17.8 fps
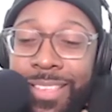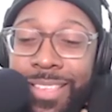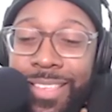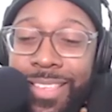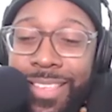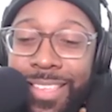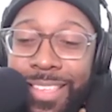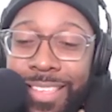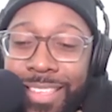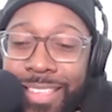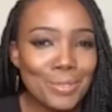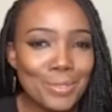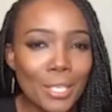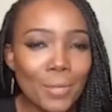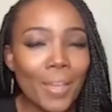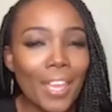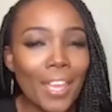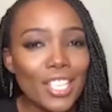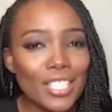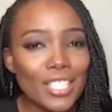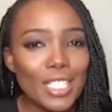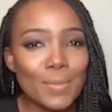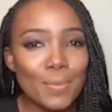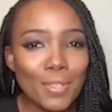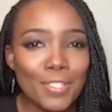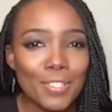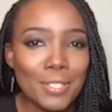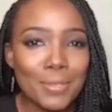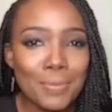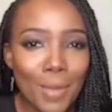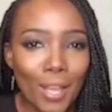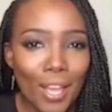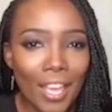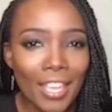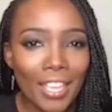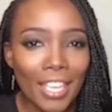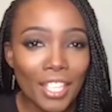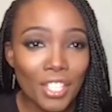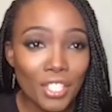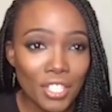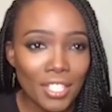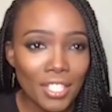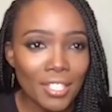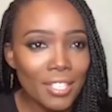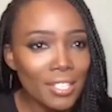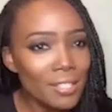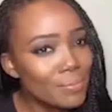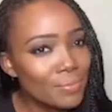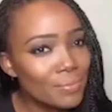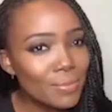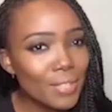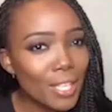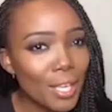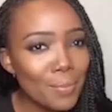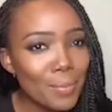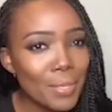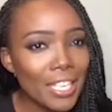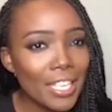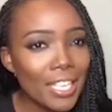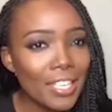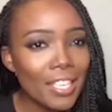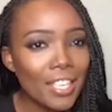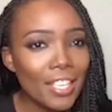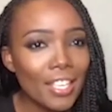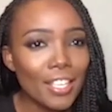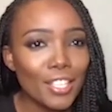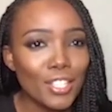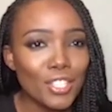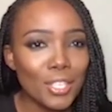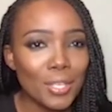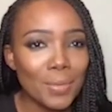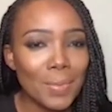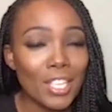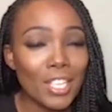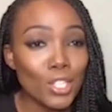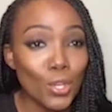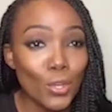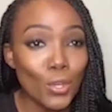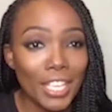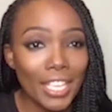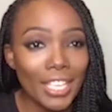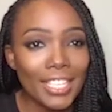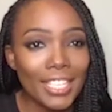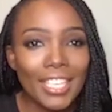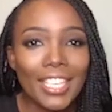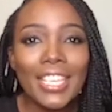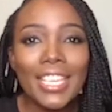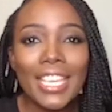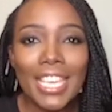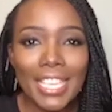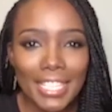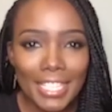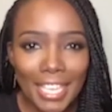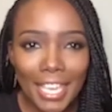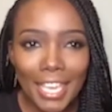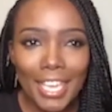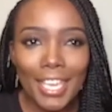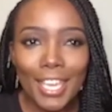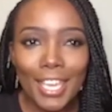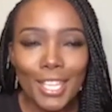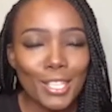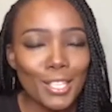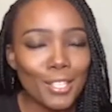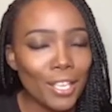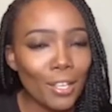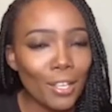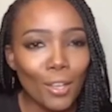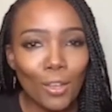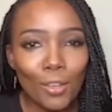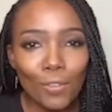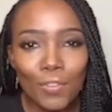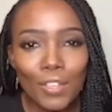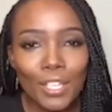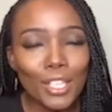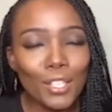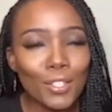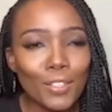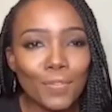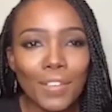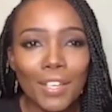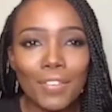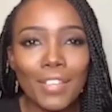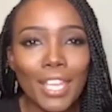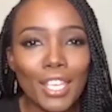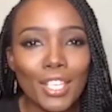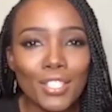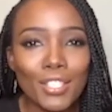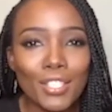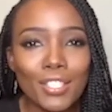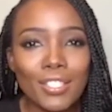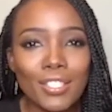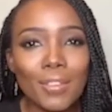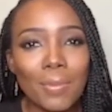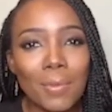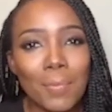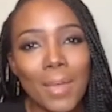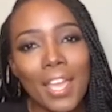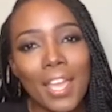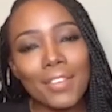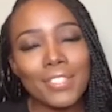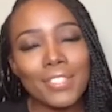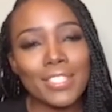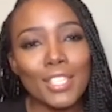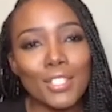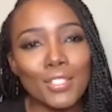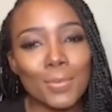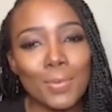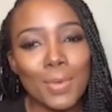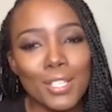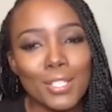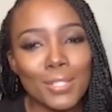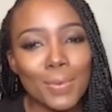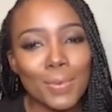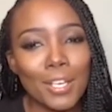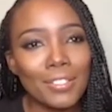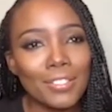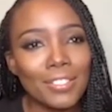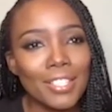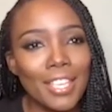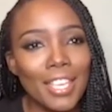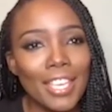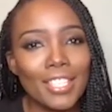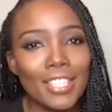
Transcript: We'll see. We're actually sponsored by a gin company, uh, and Tonic. Yeah, okay. and they've got a really good variation, so we might have to send you one as well. Yay!